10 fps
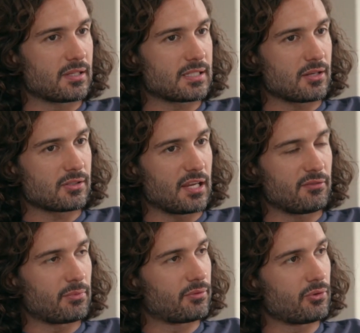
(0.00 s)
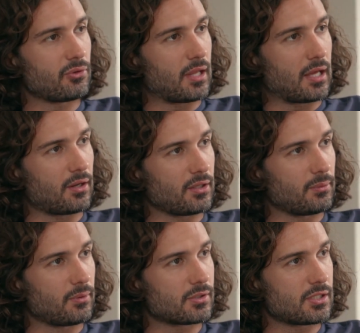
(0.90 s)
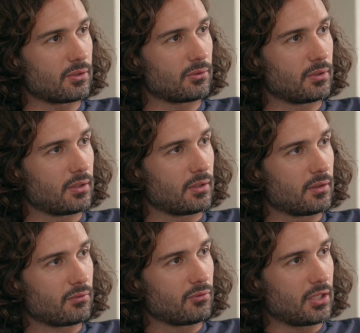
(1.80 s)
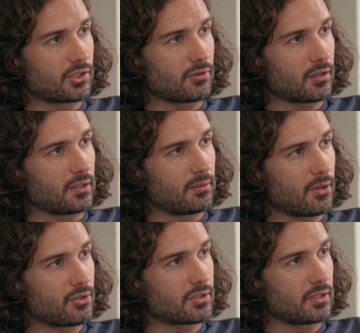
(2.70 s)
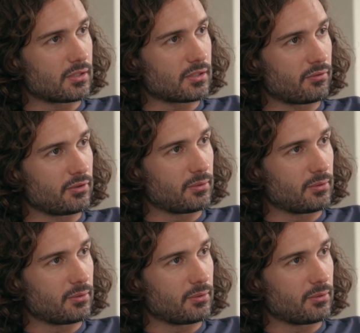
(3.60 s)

but it sounds like even before that, like you were still really struggling emotionally and stuff, and